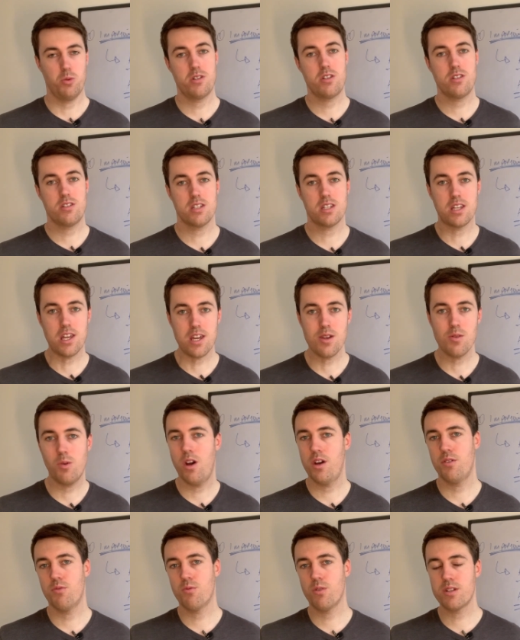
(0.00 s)
which is a
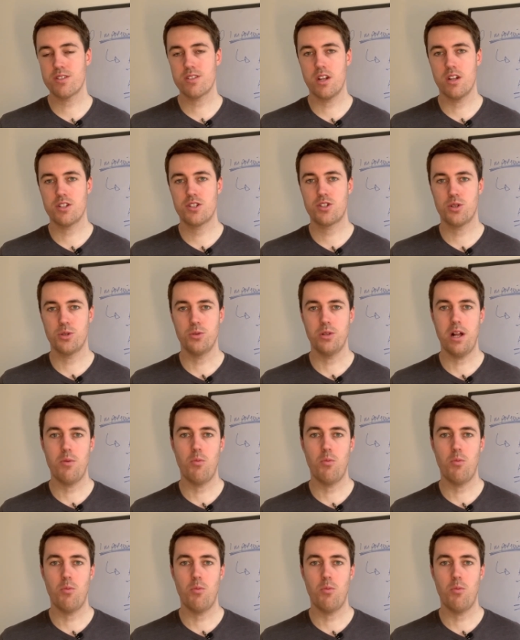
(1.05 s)
keyword research tool.